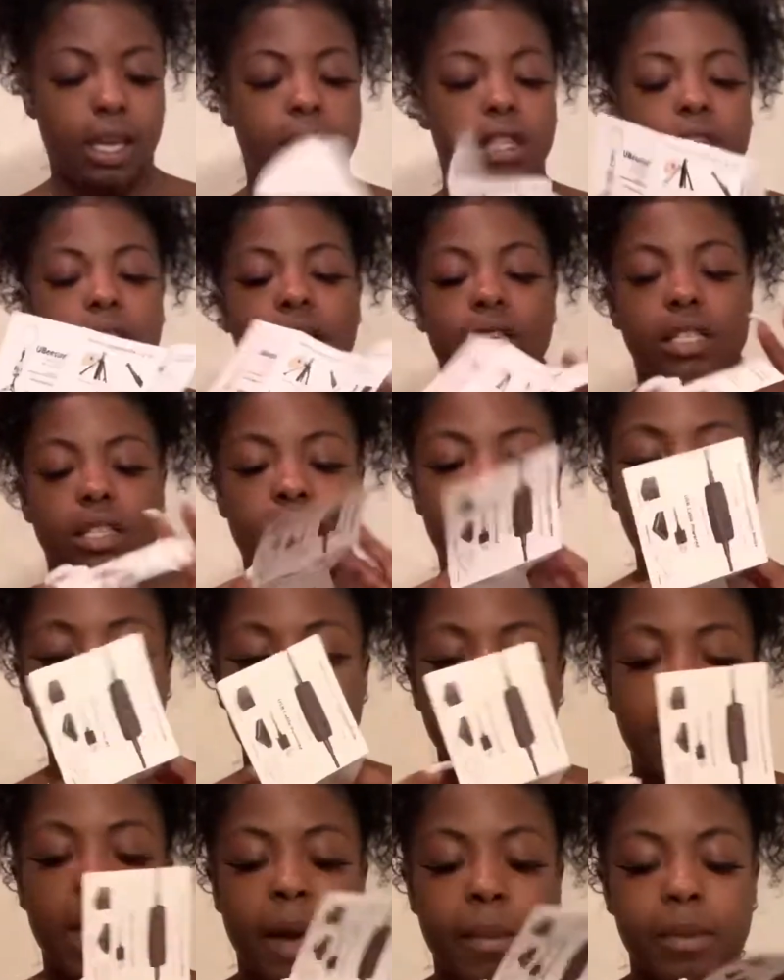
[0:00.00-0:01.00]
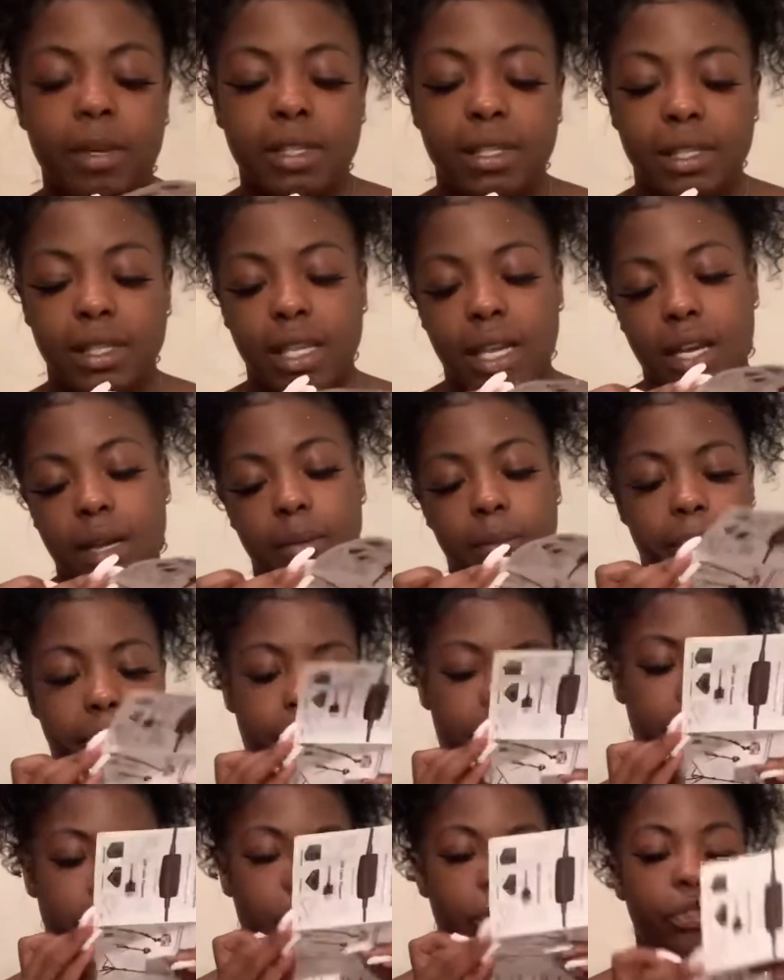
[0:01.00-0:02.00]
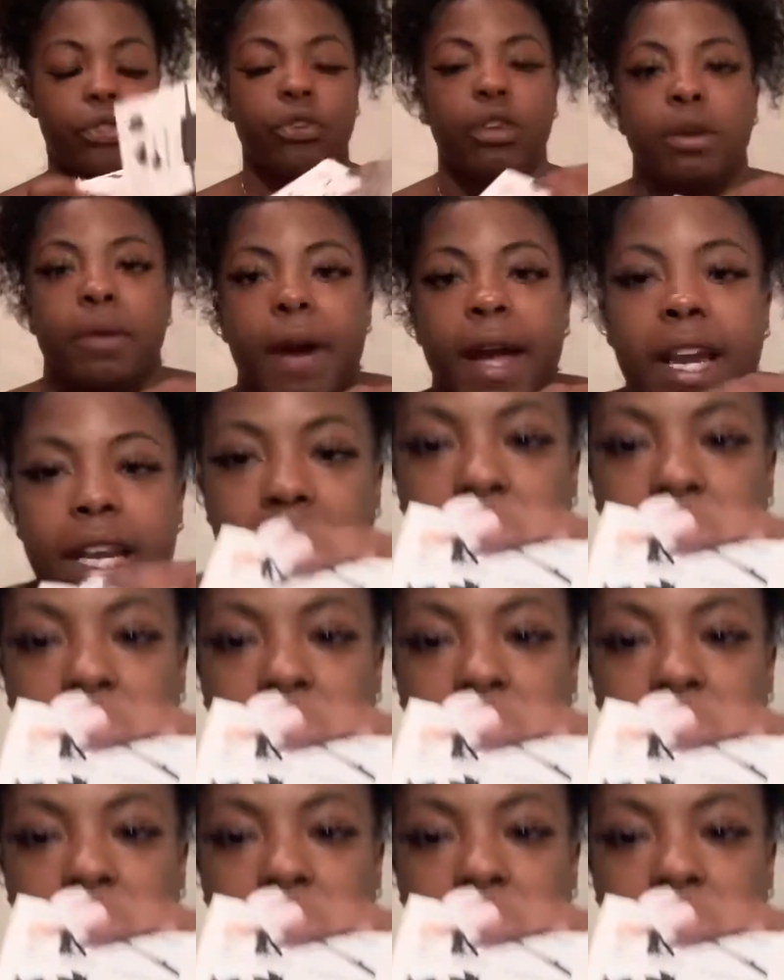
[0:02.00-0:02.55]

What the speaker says: Then it shows me, I'm on step 3 right